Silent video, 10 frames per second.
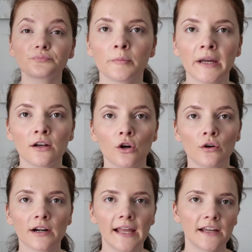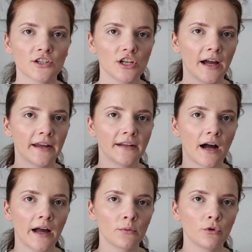On my lower lash line,
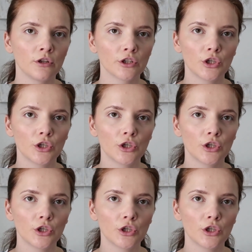I will